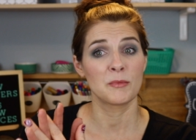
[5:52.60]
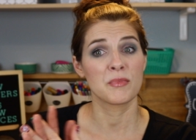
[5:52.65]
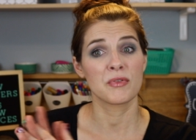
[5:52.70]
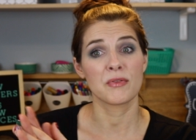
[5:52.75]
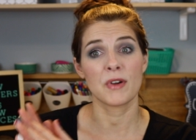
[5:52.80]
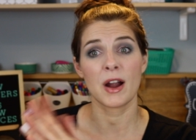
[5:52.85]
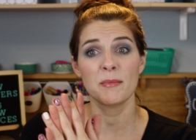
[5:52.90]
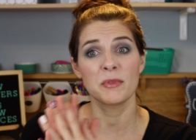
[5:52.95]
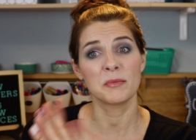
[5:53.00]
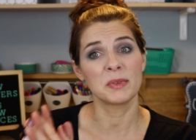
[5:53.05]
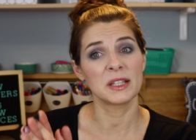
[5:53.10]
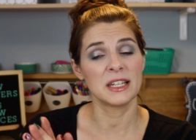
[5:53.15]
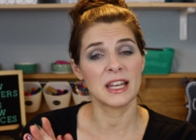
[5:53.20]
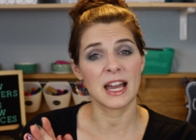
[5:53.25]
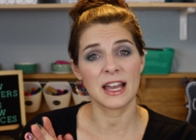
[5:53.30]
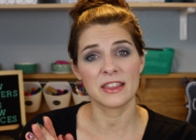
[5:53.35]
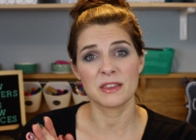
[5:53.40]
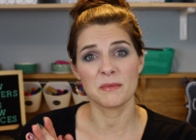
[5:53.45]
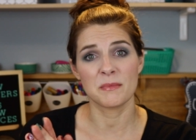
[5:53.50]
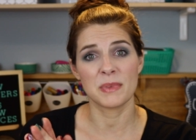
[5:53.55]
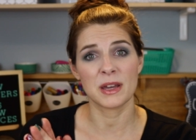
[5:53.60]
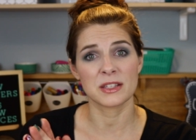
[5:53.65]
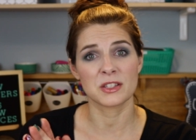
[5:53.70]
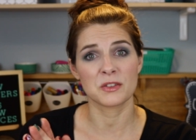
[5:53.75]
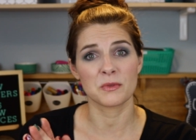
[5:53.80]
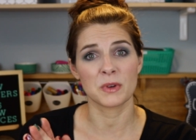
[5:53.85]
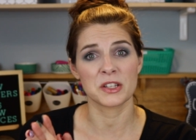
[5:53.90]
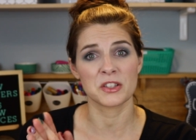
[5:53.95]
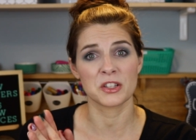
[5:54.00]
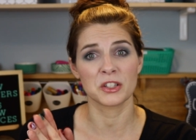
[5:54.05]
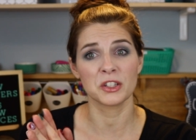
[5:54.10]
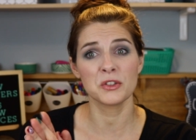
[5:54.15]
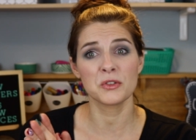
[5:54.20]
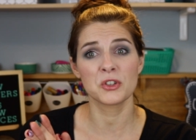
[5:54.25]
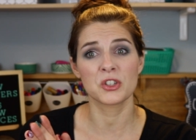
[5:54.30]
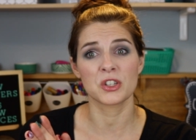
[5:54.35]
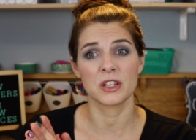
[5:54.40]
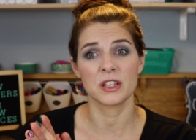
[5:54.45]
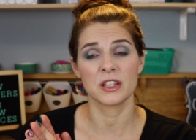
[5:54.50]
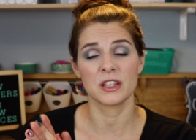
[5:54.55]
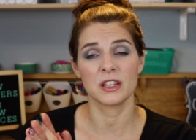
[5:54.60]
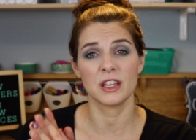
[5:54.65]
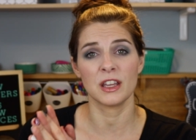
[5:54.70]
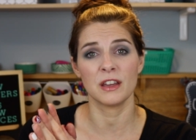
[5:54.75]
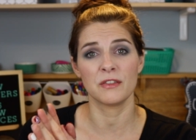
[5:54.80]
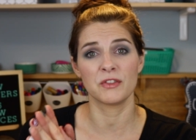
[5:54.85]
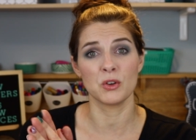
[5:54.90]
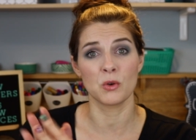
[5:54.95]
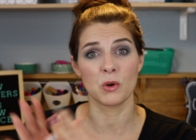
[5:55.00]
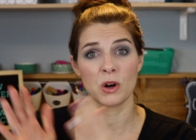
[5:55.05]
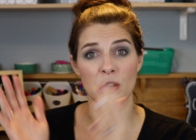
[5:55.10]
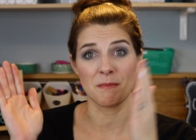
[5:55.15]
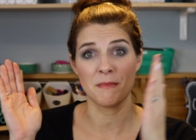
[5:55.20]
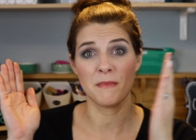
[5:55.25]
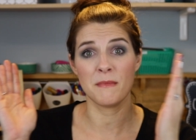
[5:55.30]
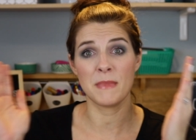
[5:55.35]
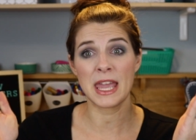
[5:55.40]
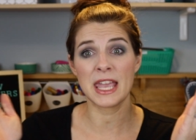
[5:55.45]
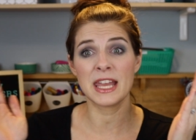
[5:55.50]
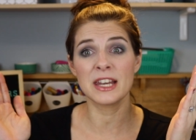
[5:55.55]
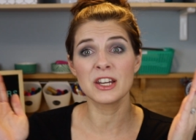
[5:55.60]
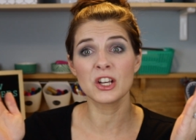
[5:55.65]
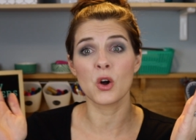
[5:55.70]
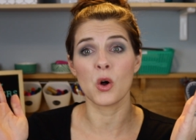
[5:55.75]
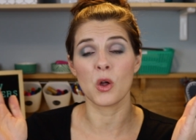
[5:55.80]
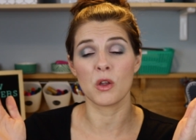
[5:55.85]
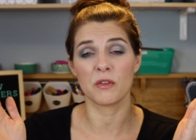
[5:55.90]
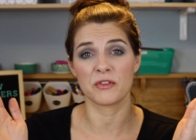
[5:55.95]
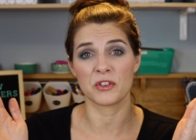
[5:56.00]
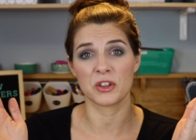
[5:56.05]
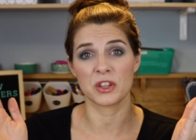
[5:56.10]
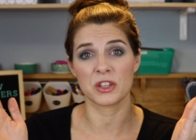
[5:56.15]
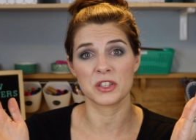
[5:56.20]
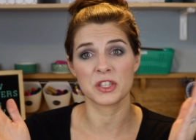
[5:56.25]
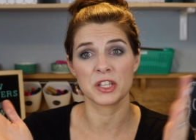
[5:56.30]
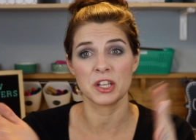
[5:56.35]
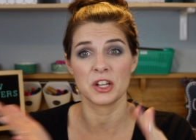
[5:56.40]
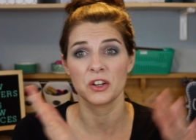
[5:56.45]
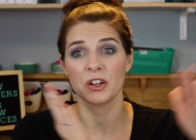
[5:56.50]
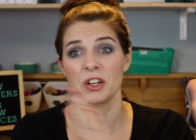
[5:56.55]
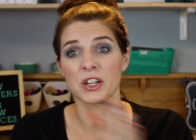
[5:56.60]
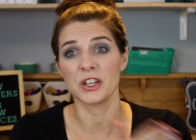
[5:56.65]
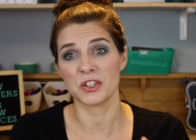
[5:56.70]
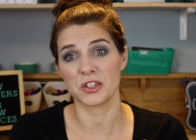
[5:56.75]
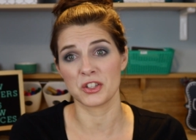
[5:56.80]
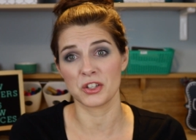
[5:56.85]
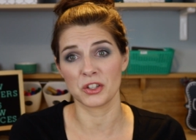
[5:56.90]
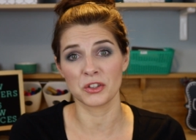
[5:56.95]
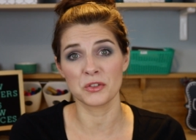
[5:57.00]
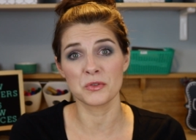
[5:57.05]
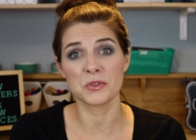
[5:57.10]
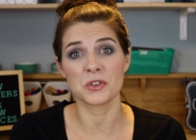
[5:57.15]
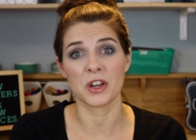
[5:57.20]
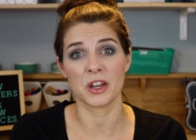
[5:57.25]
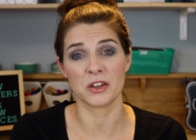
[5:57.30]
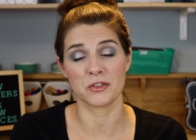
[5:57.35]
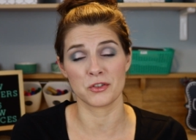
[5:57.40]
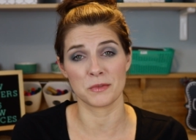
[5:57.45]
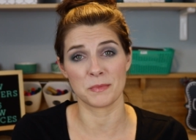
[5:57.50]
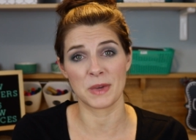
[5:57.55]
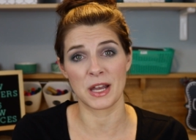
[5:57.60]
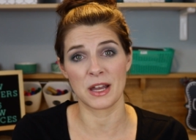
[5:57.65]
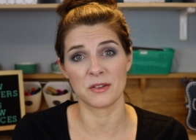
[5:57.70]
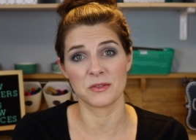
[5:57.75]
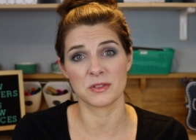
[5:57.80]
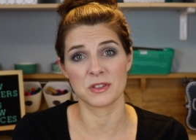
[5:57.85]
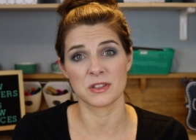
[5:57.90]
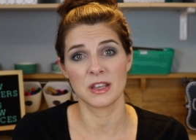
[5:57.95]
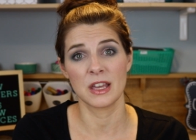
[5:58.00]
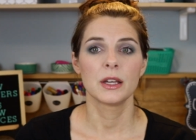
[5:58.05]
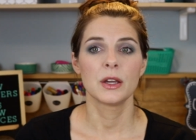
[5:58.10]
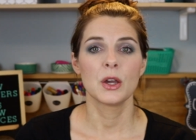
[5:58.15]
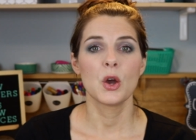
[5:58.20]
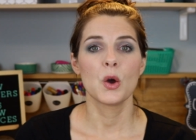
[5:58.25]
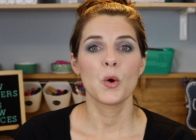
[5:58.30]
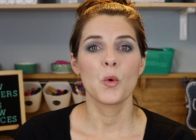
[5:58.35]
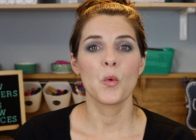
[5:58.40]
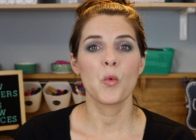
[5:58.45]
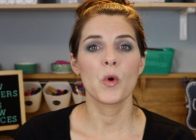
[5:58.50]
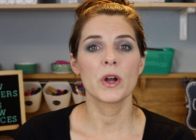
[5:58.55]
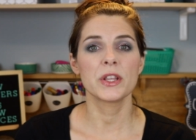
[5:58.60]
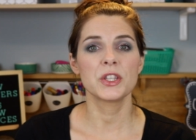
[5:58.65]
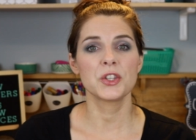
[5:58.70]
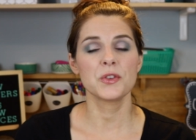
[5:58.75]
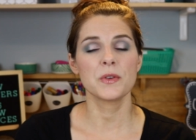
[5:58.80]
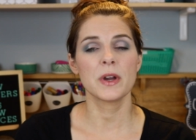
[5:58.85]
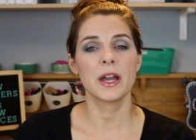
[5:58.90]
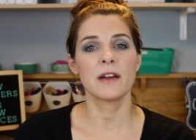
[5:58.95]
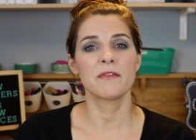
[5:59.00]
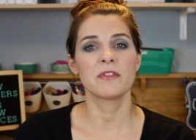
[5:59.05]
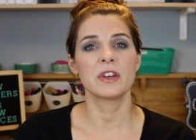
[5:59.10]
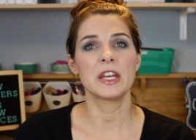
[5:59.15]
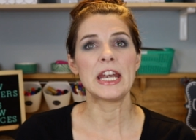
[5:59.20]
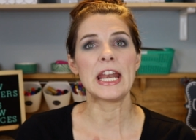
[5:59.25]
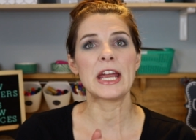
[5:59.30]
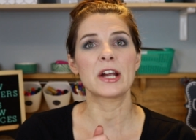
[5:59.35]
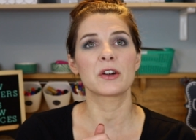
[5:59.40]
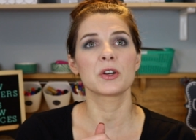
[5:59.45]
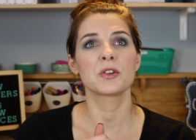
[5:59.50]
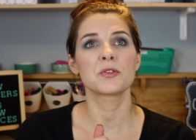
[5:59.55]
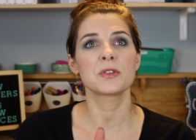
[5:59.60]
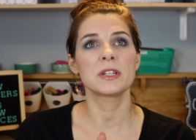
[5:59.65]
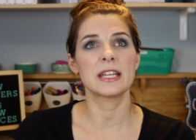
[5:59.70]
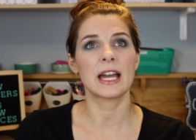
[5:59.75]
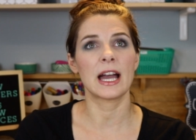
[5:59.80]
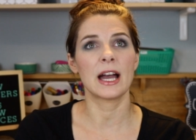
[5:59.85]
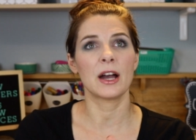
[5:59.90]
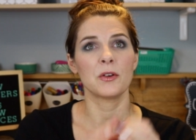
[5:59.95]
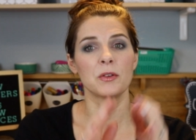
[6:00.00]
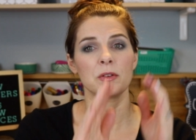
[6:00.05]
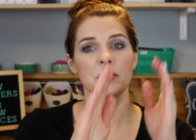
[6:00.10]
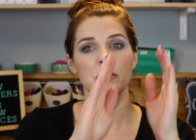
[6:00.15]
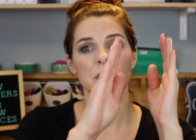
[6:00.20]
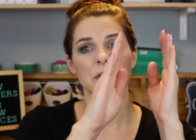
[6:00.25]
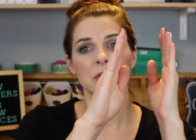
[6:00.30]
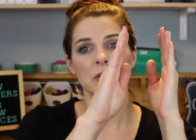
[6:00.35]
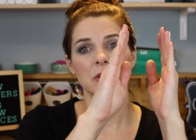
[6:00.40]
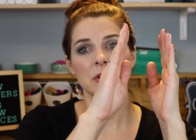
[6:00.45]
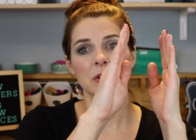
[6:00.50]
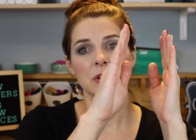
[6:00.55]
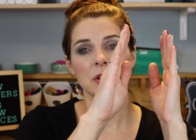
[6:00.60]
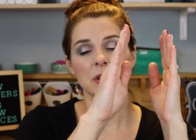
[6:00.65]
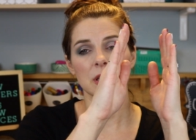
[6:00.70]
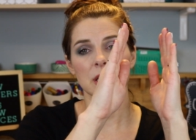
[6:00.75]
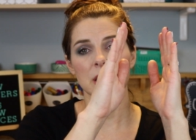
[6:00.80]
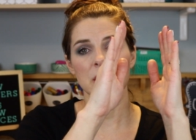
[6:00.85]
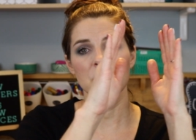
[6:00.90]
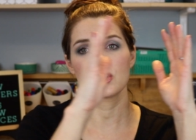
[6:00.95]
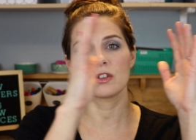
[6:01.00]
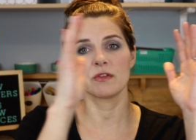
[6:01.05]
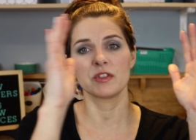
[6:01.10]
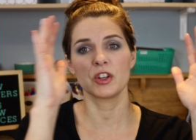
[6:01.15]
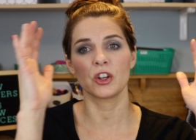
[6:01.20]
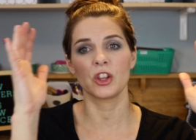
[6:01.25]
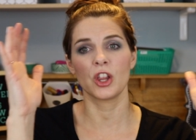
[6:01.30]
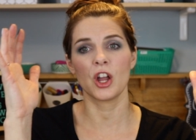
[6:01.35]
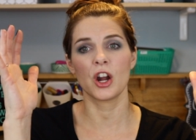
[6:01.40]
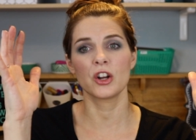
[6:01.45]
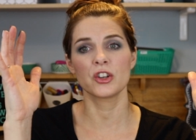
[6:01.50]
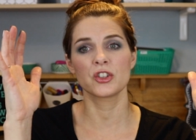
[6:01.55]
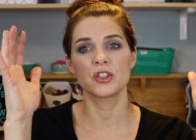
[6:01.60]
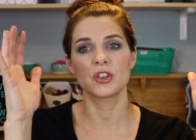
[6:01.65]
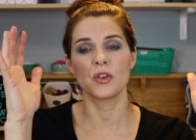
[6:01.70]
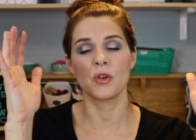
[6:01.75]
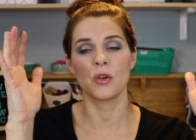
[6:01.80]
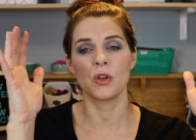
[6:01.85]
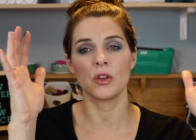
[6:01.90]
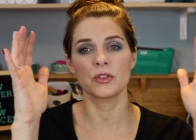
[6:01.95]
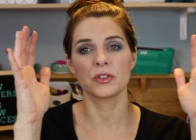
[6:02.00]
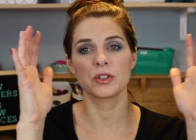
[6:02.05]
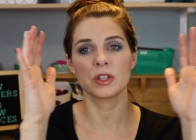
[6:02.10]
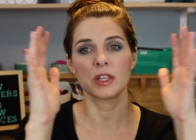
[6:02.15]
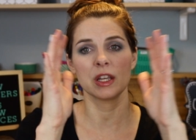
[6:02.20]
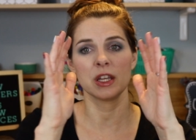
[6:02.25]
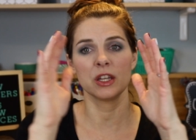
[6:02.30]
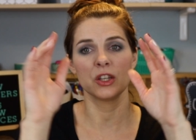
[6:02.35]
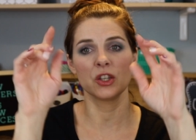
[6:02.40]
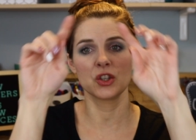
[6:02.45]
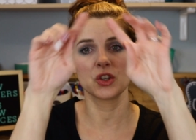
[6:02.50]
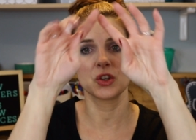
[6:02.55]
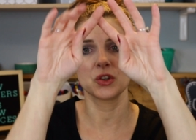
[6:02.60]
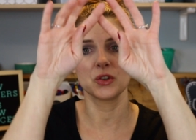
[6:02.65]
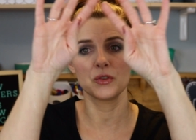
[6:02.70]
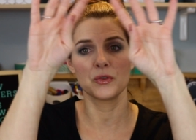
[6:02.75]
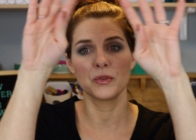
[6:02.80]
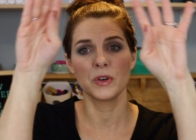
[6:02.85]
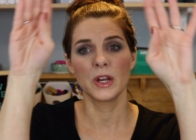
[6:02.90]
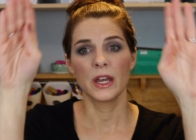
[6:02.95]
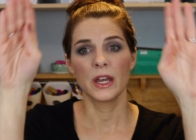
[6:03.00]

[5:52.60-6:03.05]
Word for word: probably not the best resolution if your main goal for this year is to lose 100 pounds. Once you have narrowed down each of your large goals into